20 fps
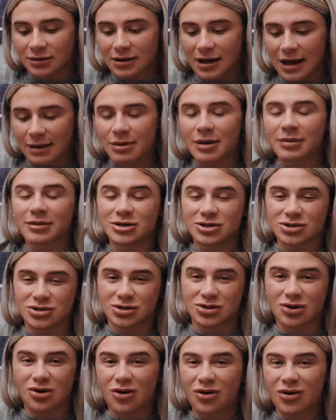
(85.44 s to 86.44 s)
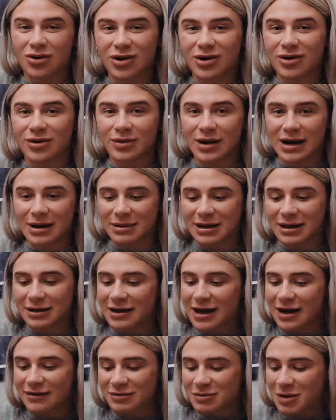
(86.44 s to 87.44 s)
I'll probably just talk when I'm
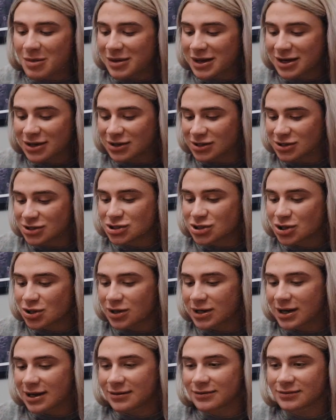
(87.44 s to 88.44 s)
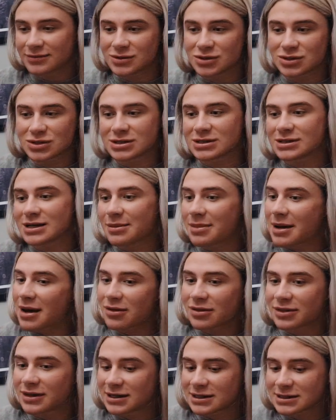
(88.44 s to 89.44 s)
having my meal and show you just
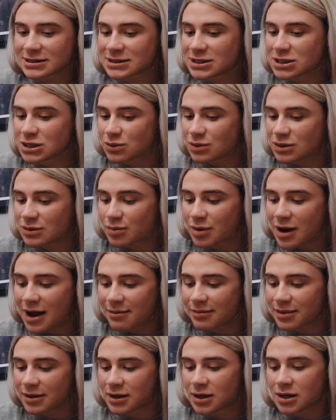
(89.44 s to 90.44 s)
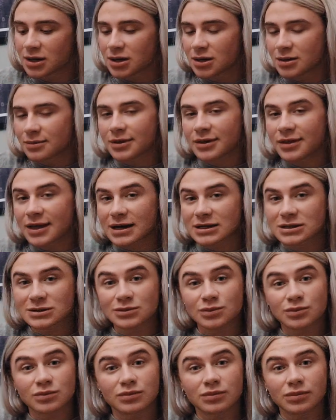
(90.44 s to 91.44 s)
about things to do with prep. But
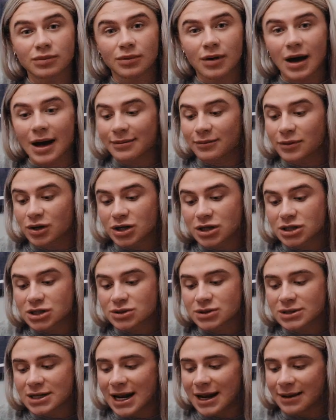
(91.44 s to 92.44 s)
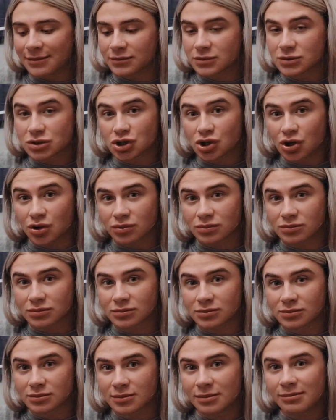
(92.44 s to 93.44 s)
that's what I'm going to do today. So,
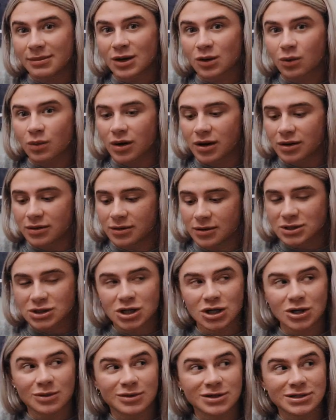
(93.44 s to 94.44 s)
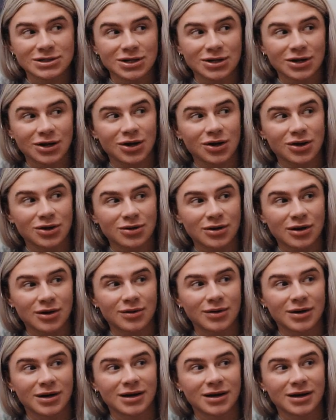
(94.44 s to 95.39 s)
meal one, which Kuba is going to go through